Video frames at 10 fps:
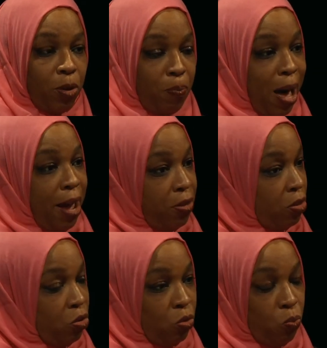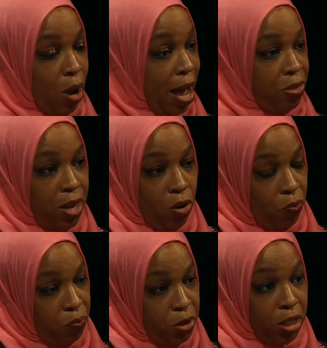by what I think are
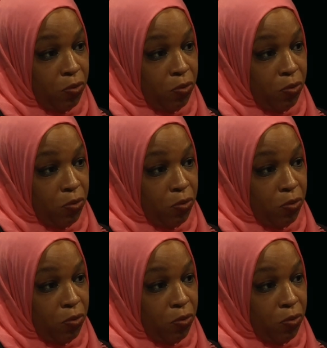really,